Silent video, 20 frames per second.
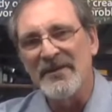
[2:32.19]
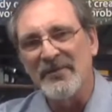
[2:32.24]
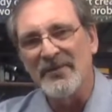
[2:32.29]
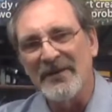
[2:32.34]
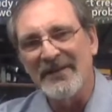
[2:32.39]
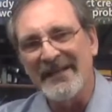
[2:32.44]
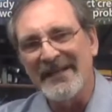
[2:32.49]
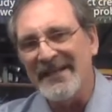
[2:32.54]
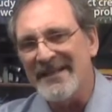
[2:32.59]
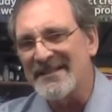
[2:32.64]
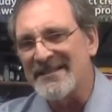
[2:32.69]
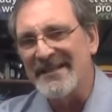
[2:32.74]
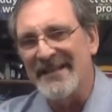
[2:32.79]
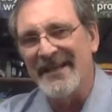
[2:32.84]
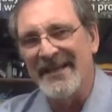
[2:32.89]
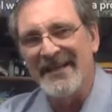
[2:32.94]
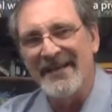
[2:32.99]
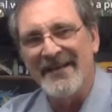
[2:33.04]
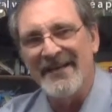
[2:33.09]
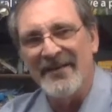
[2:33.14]
release
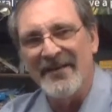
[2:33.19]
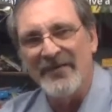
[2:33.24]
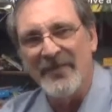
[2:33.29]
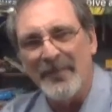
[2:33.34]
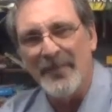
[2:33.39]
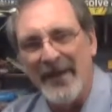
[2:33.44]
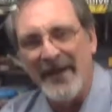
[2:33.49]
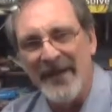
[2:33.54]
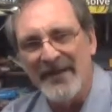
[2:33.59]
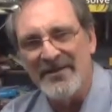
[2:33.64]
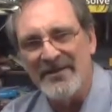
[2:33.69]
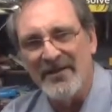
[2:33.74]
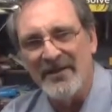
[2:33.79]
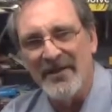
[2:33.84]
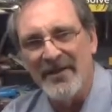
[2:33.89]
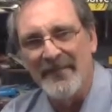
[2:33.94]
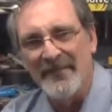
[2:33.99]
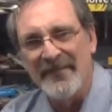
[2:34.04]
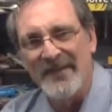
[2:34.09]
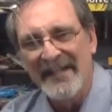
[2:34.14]
it, the
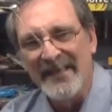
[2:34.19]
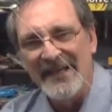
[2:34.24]
pendulum,